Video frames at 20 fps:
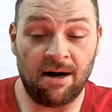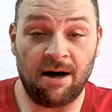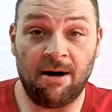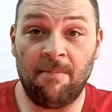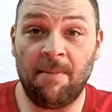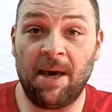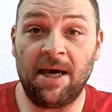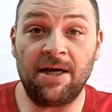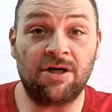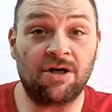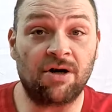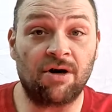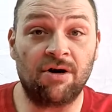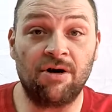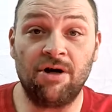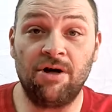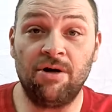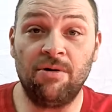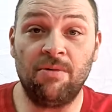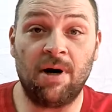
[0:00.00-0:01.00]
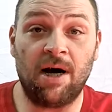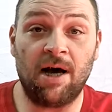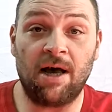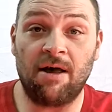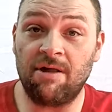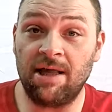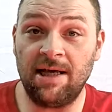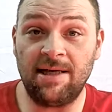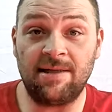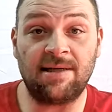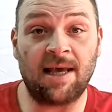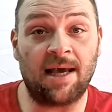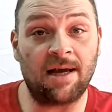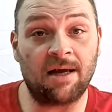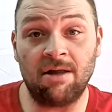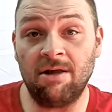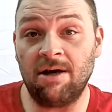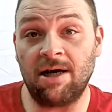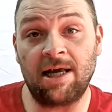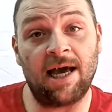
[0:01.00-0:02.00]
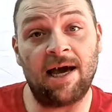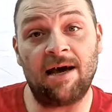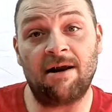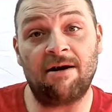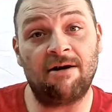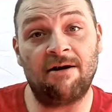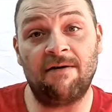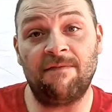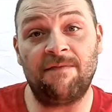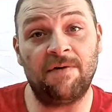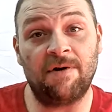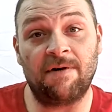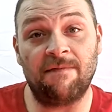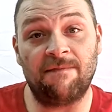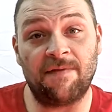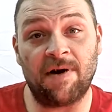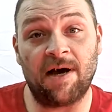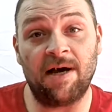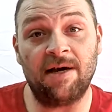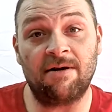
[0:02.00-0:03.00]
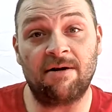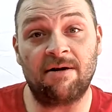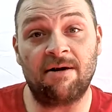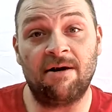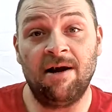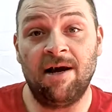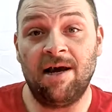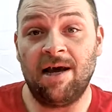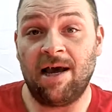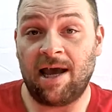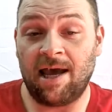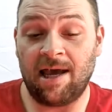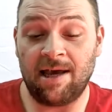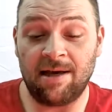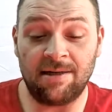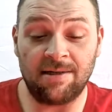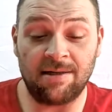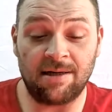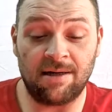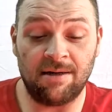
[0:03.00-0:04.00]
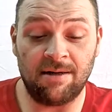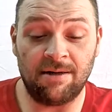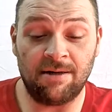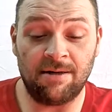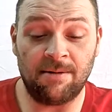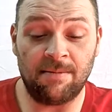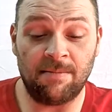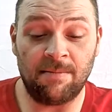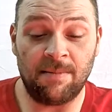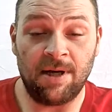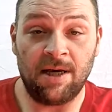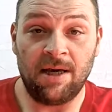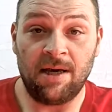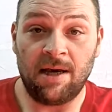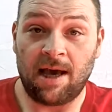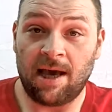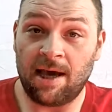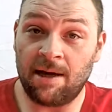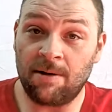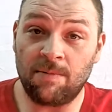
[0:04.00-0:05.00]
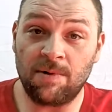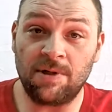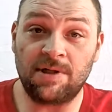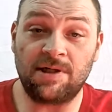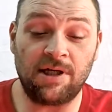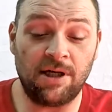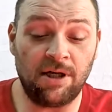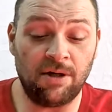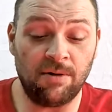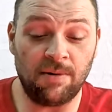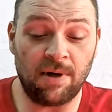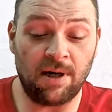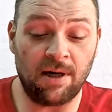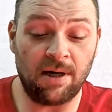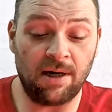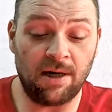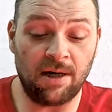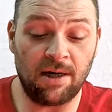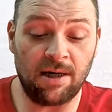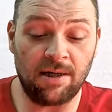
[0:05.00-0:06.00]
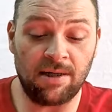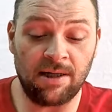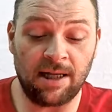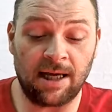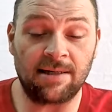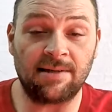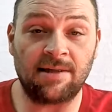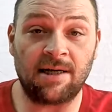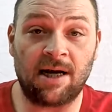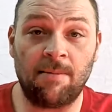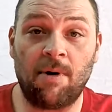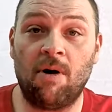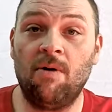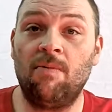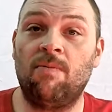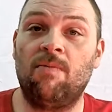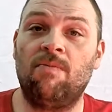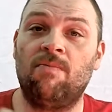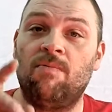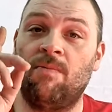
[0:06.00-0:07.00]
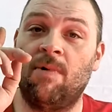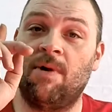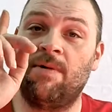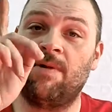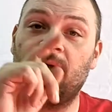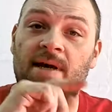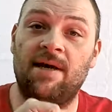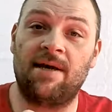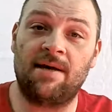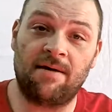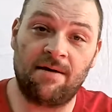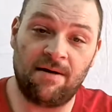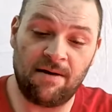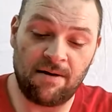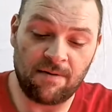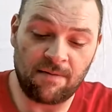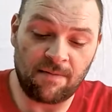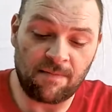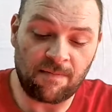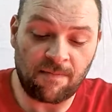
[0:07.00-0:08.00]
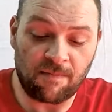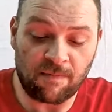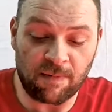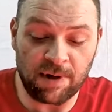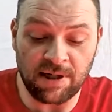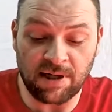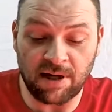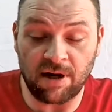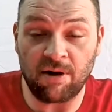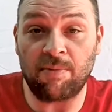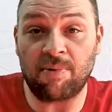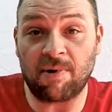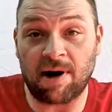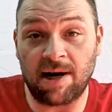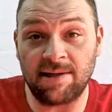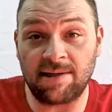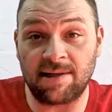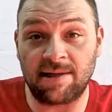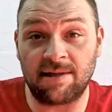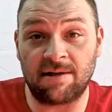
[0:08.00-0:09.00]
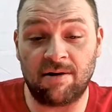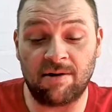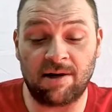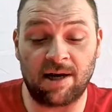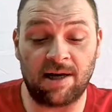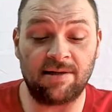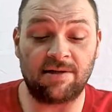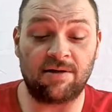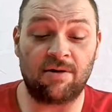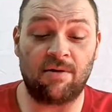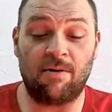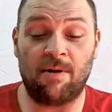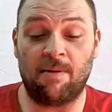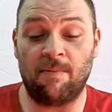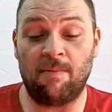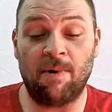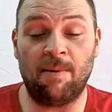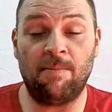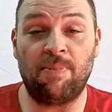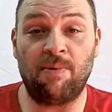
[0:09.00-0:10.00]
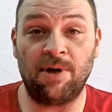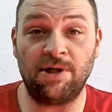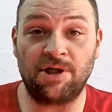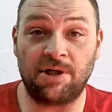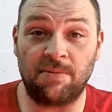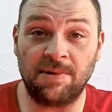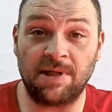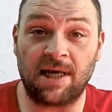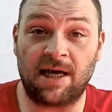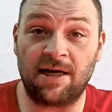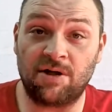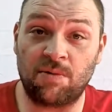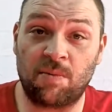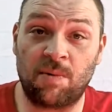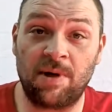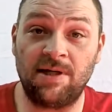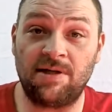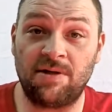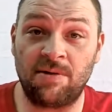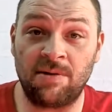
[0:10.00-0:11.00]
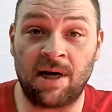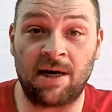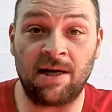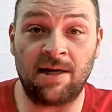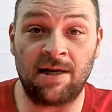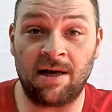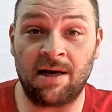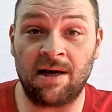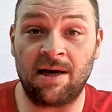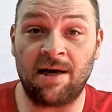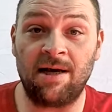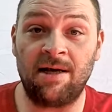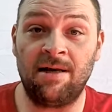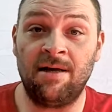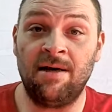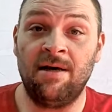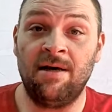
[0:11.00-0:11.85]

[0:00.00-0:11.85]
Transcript: Make sure you at least take a look at her if you can find her, and we'll see you next time. Oh, one thing. Retail pricing. Okay, so at one point she was like $22.99